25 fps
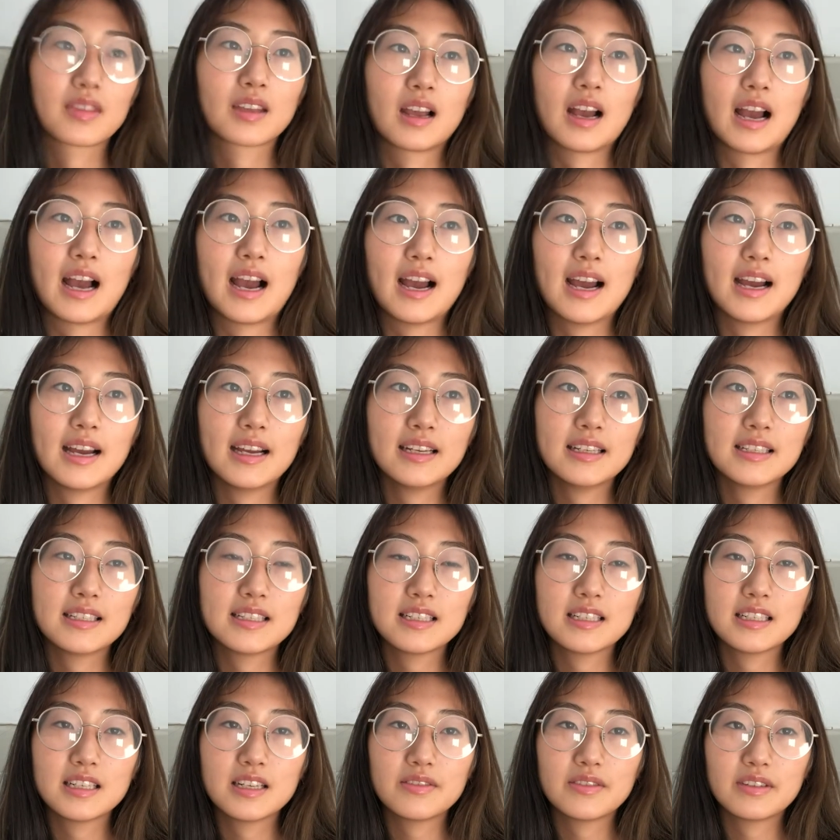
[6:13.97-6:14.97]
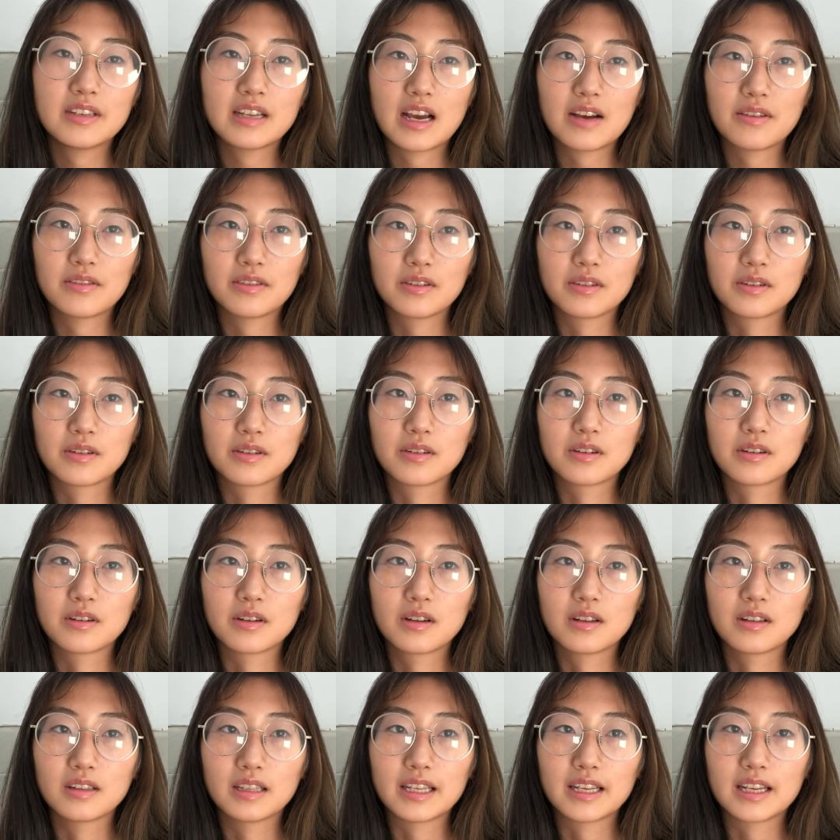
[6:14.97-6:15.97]
I didn't even have
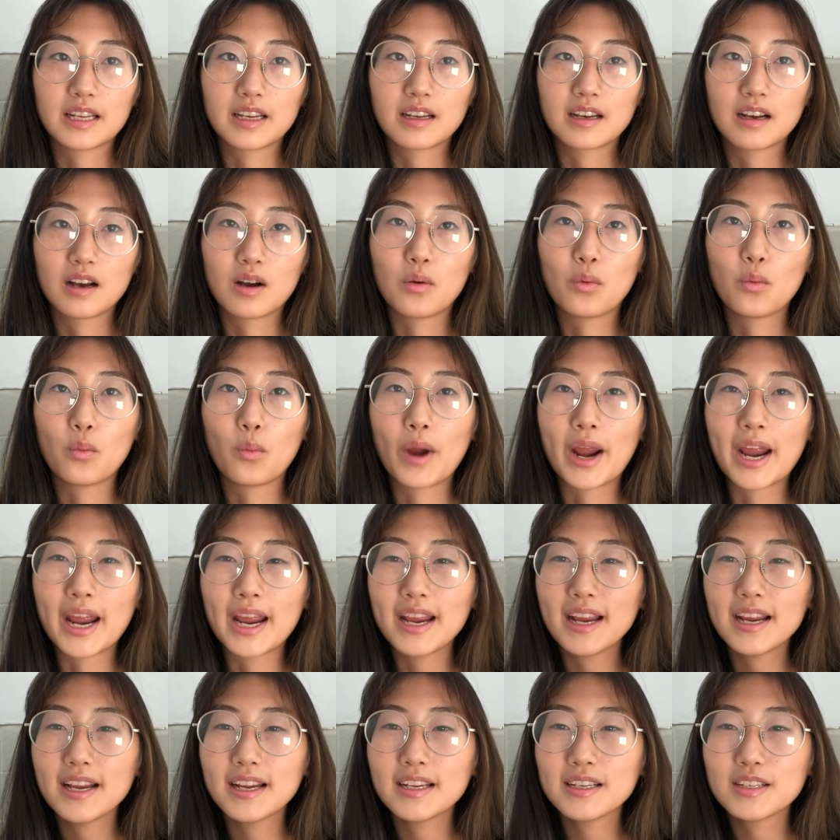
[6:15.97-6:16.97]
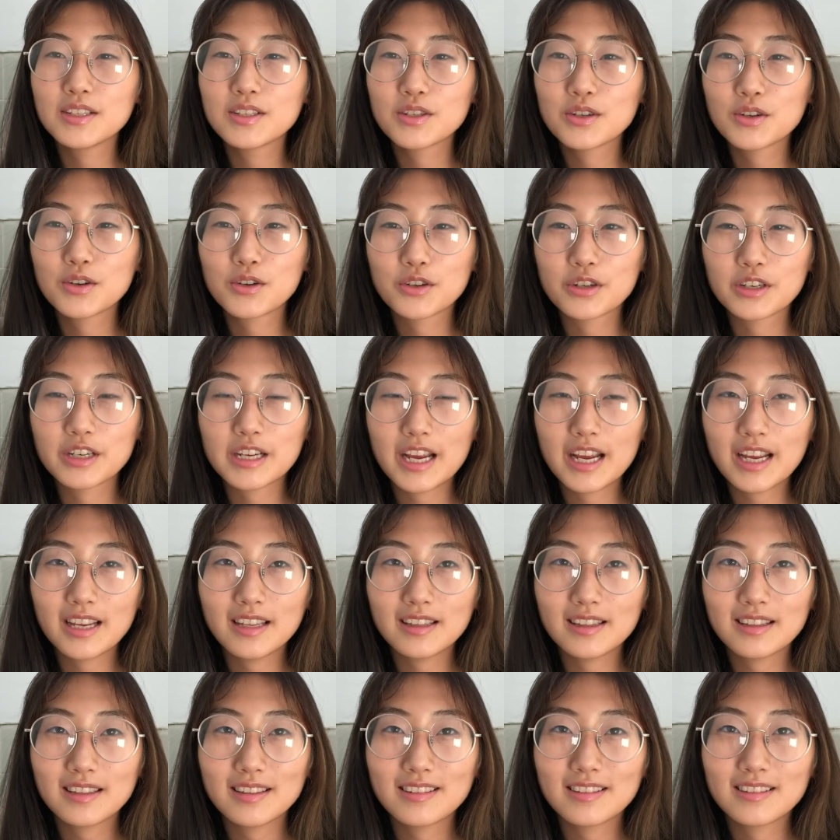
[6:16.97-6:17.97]
a like a way to
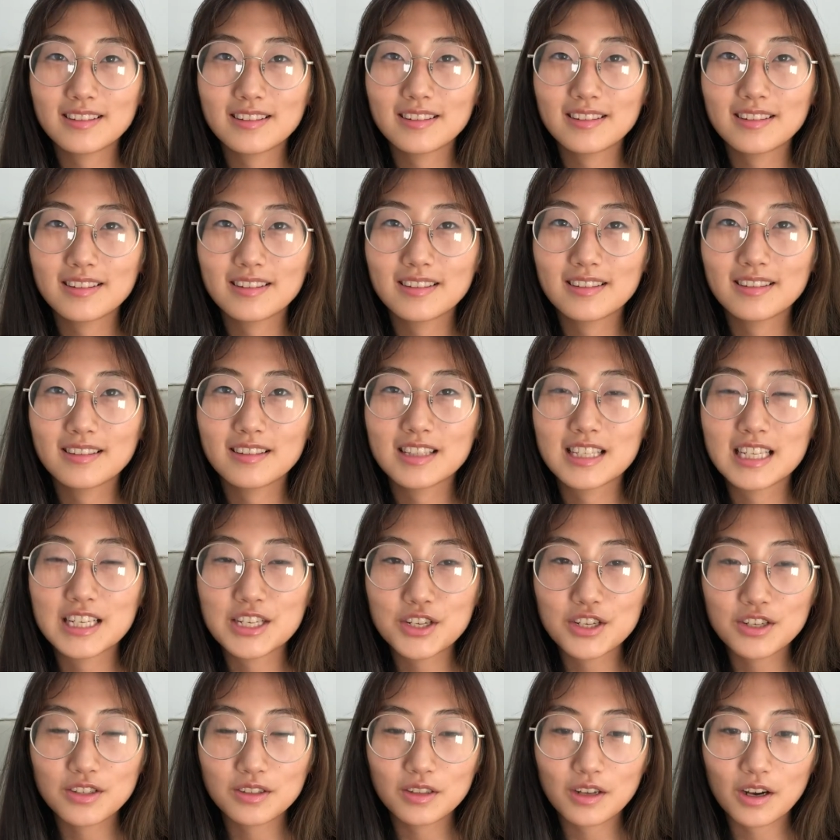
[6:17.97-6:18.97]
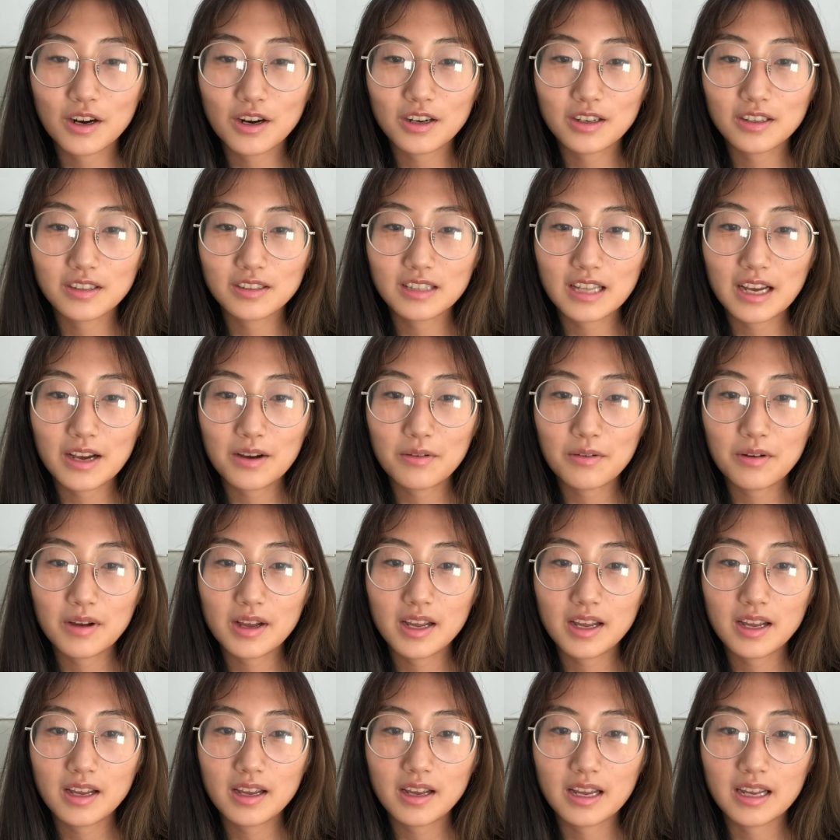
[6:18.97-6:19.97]
create digital art that
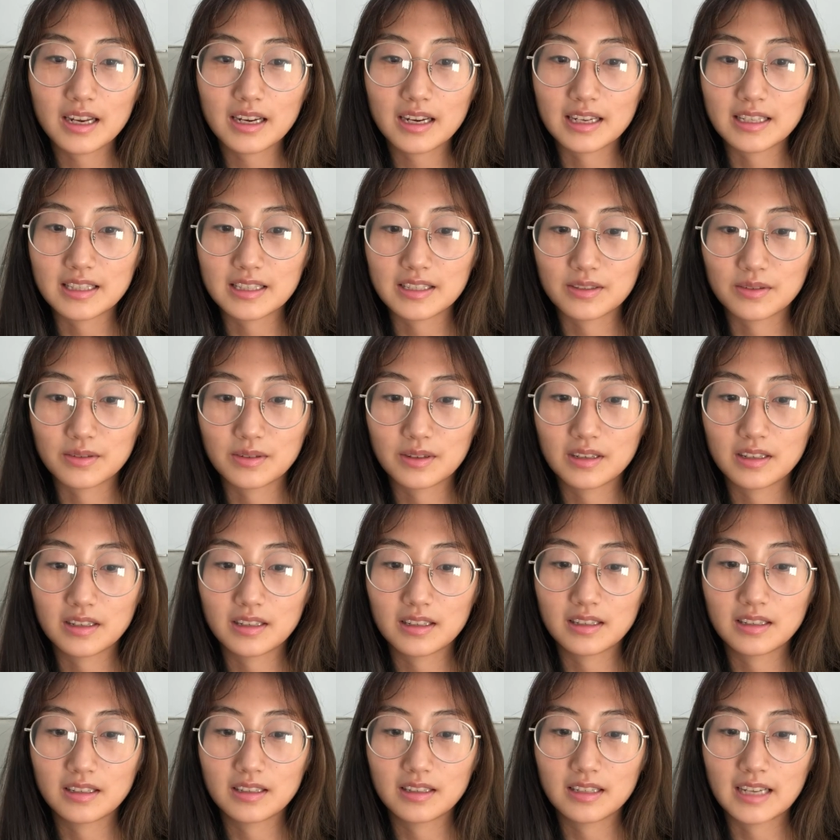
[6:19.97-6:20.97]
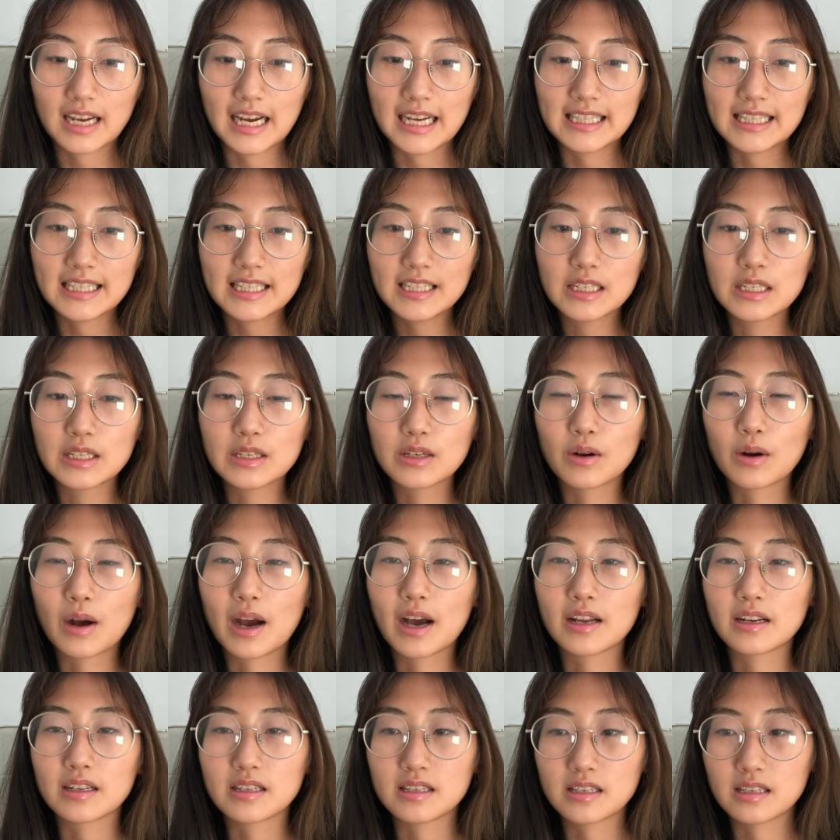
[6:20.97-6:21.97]
way, and I don't I didn't know
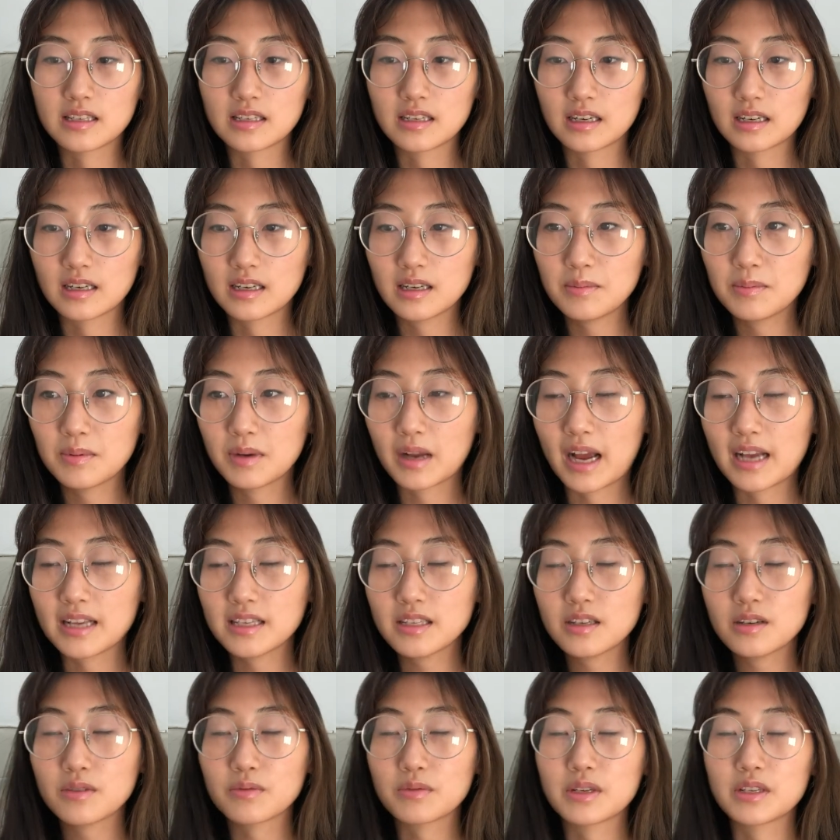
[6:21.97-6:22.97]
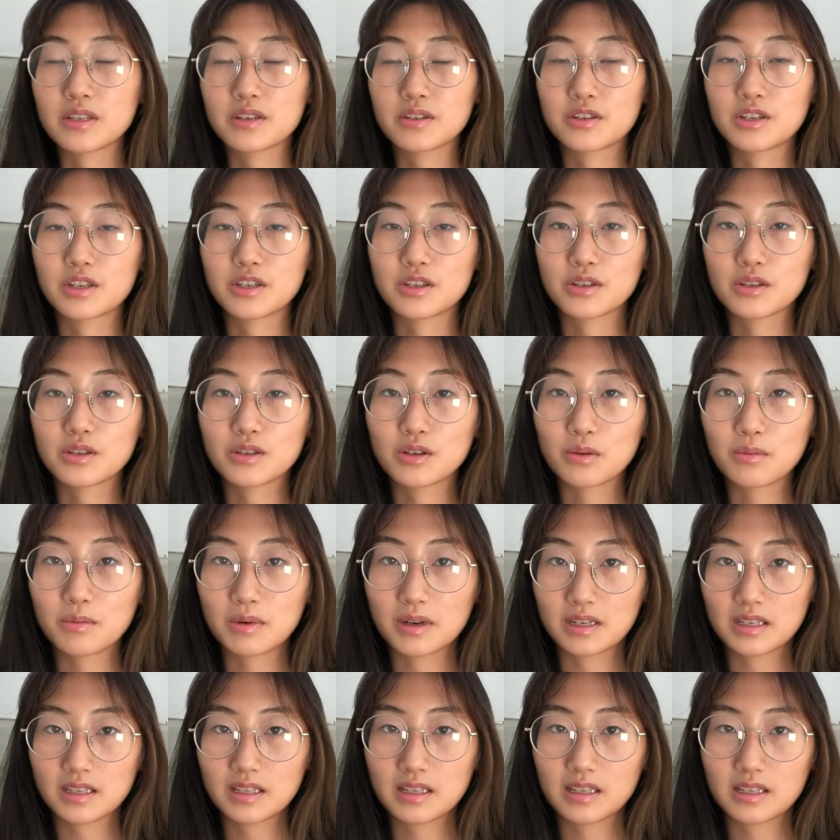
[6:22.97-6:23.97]
how to start it, but I started researching so
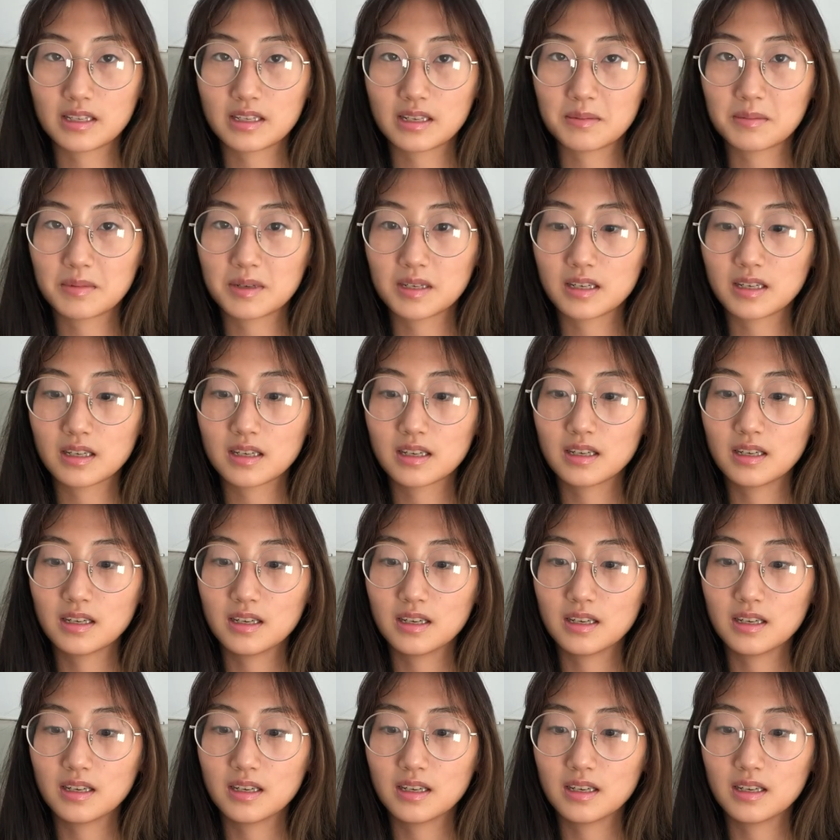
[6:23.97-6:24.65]
much this summer.